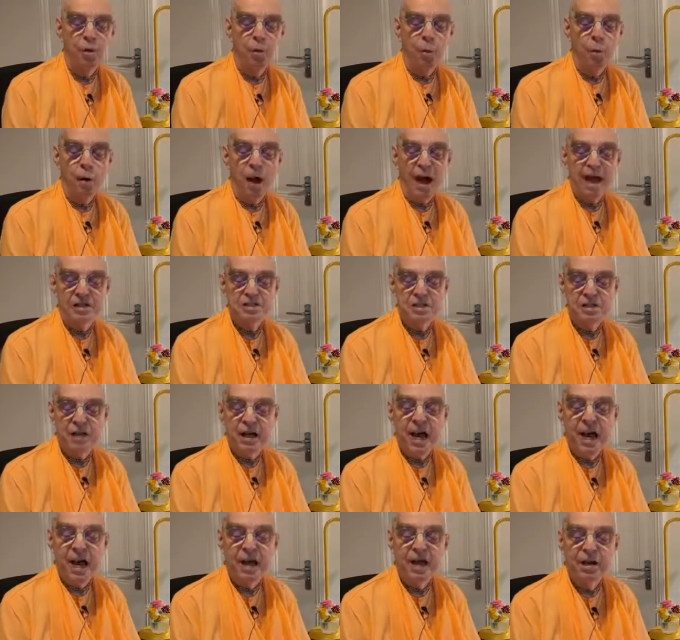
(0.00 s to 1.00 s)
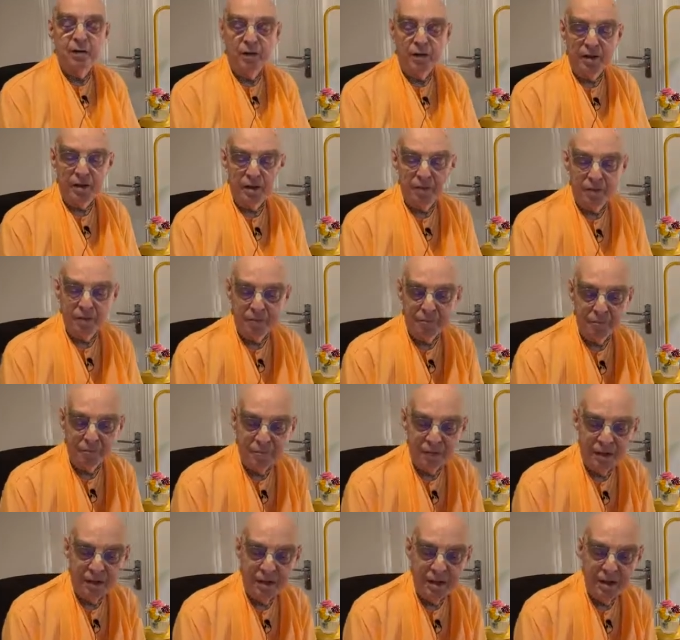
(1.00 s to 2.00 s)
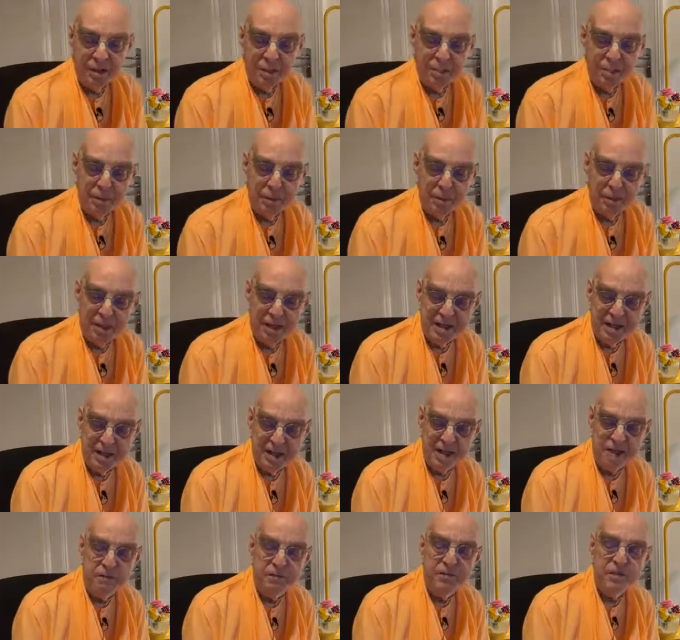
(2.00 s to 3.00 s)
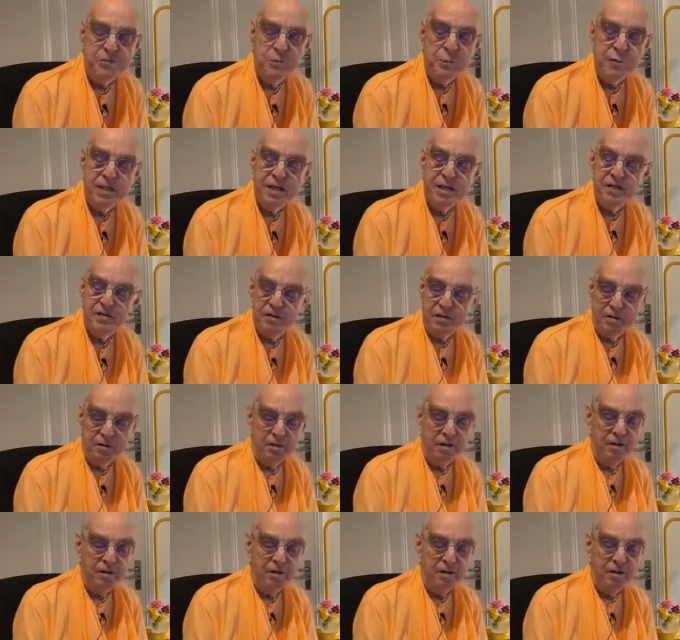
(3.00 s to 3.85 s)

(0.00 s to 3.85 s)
waxed angry. But by dint of his reason,